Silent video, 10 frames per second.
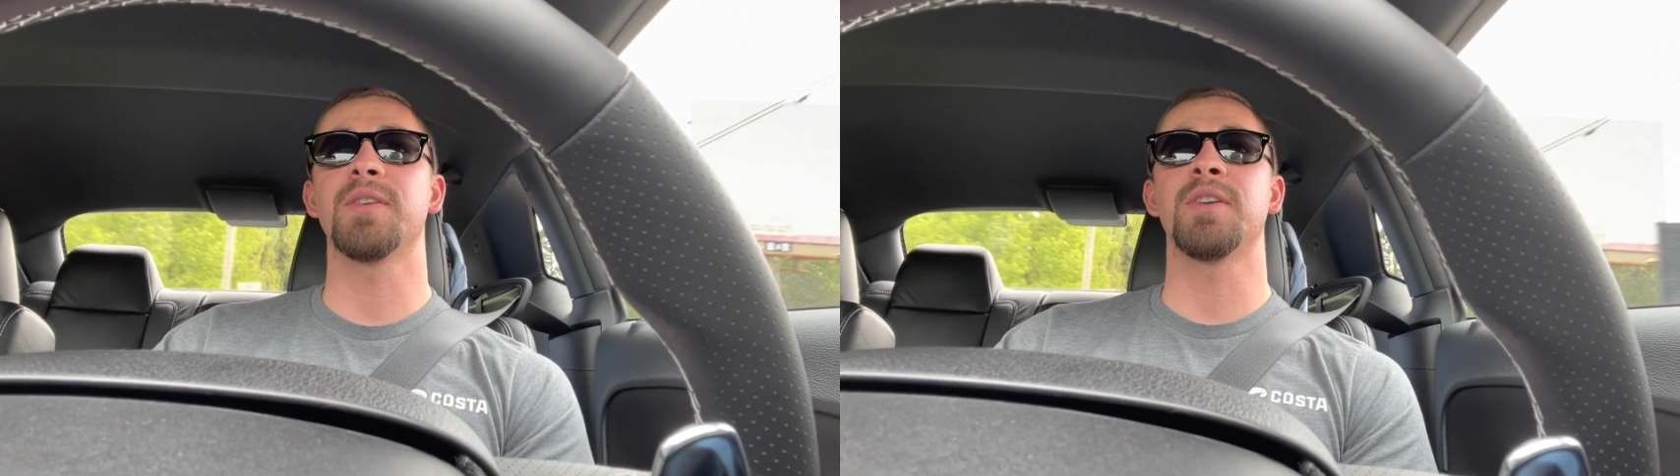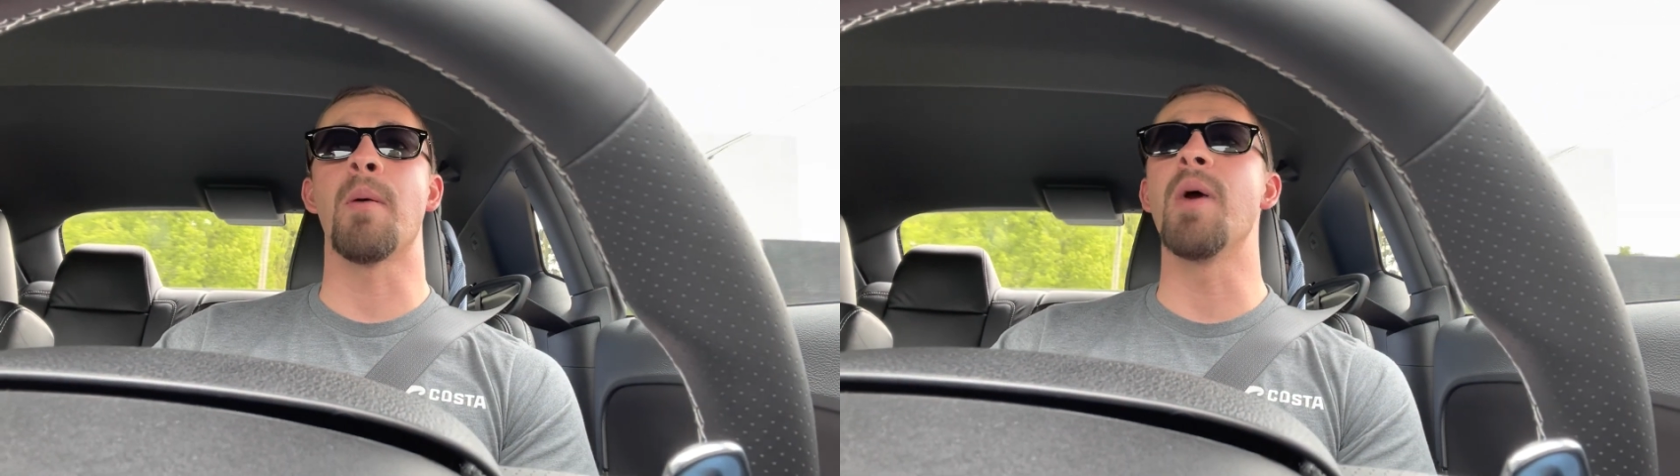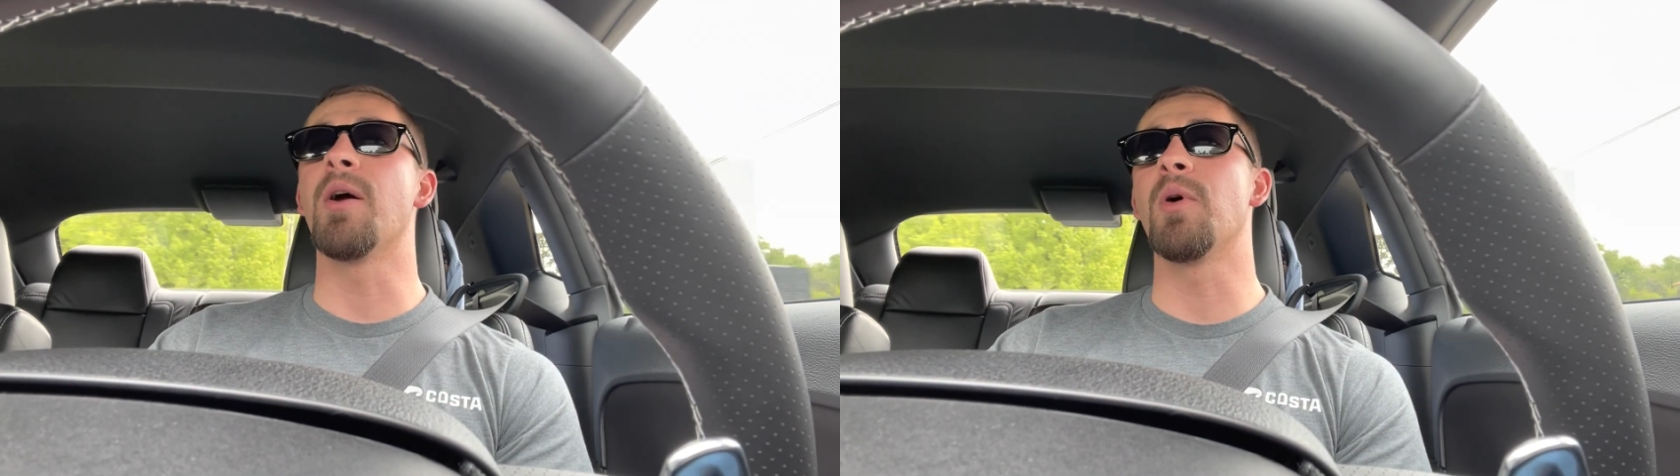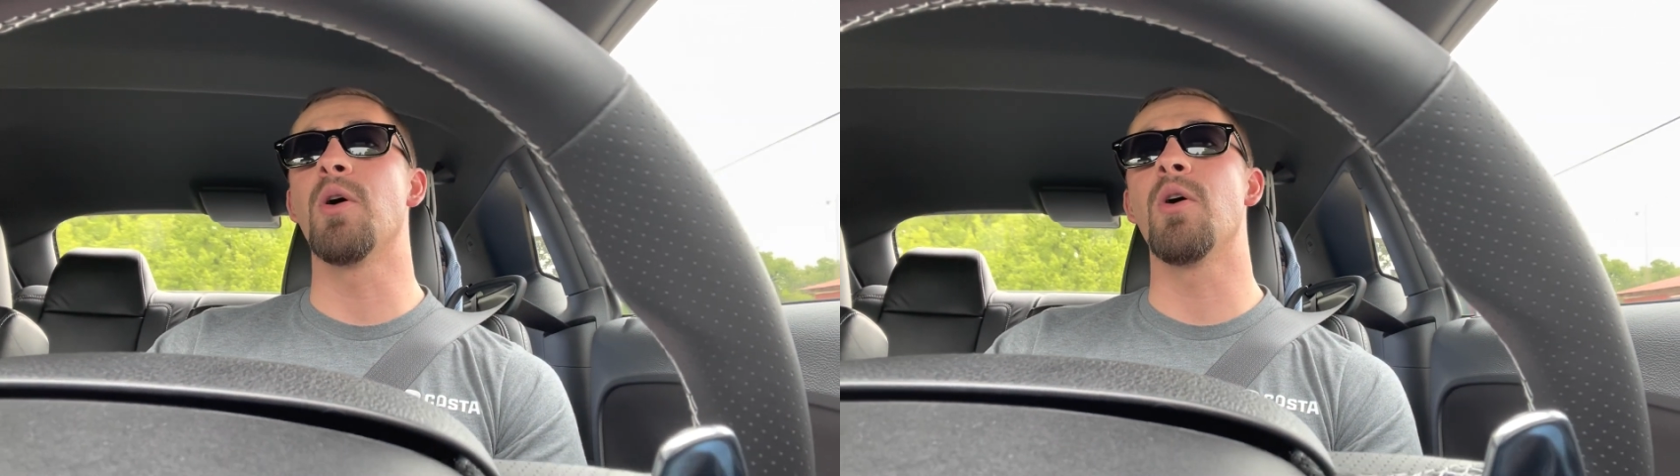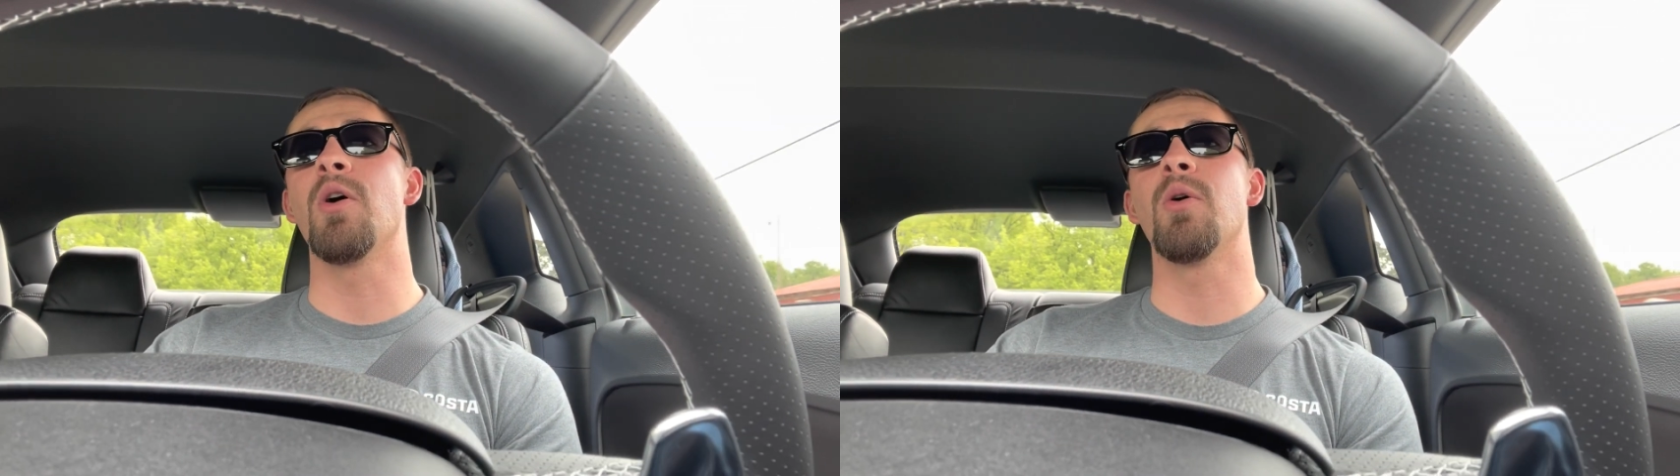
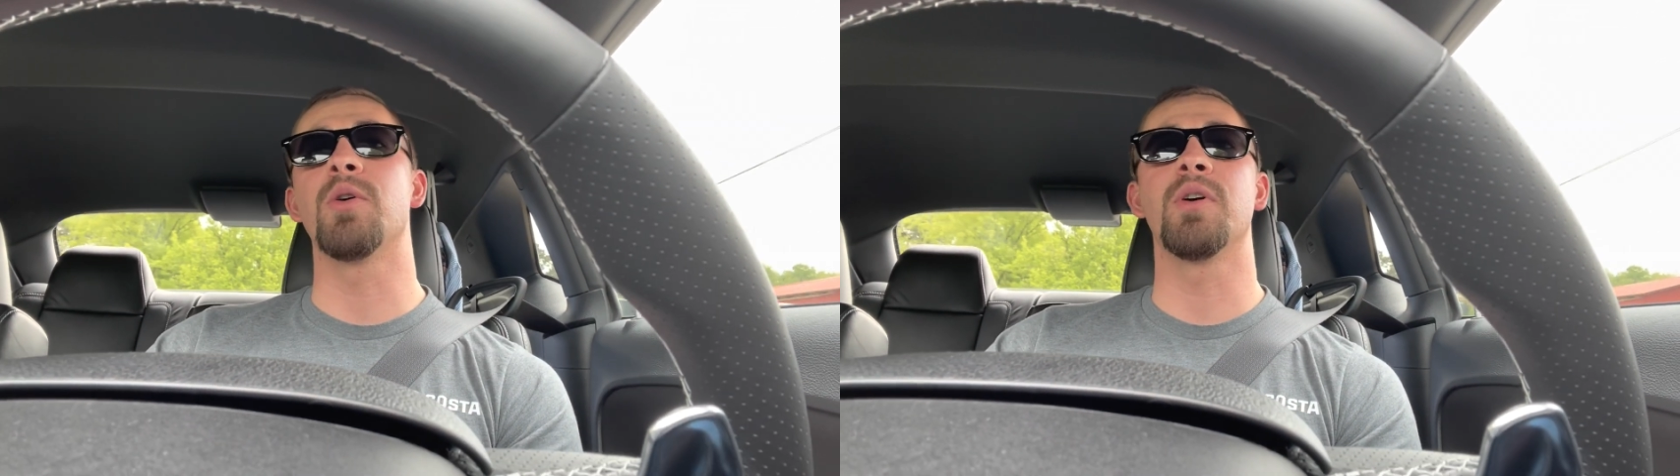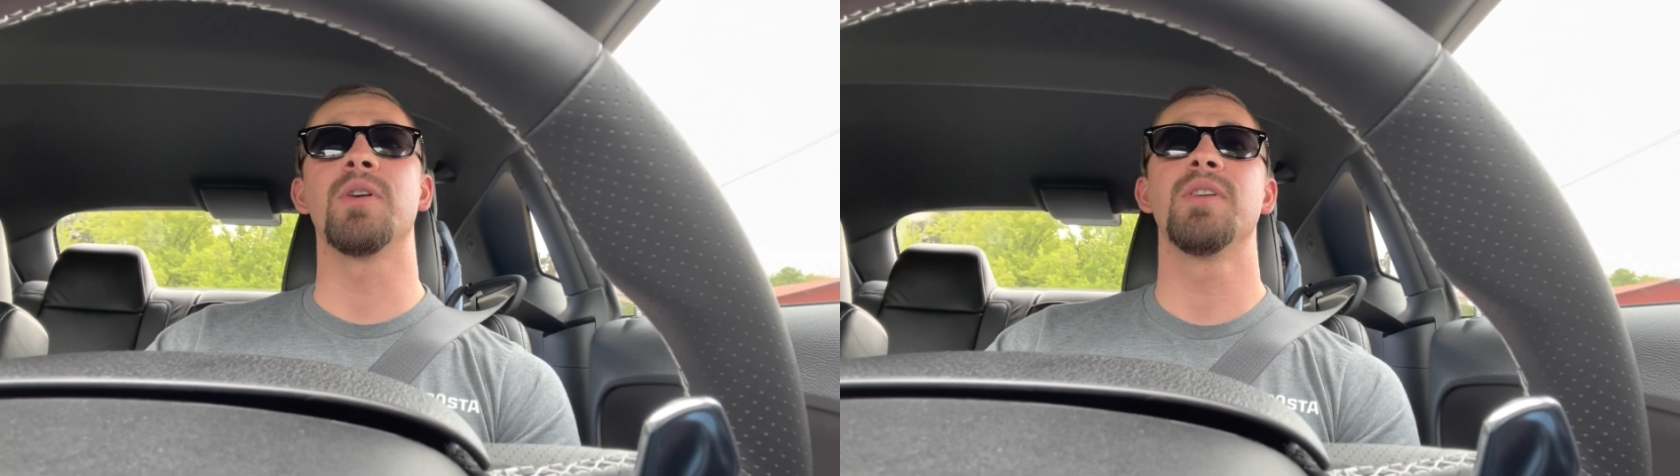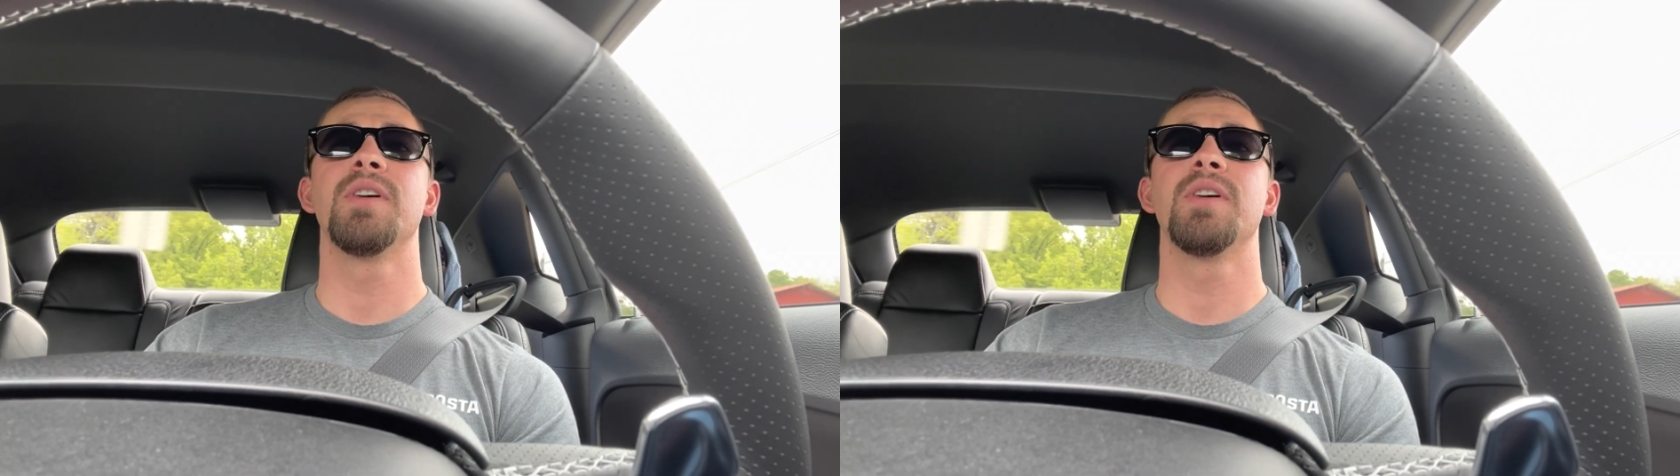Camaro or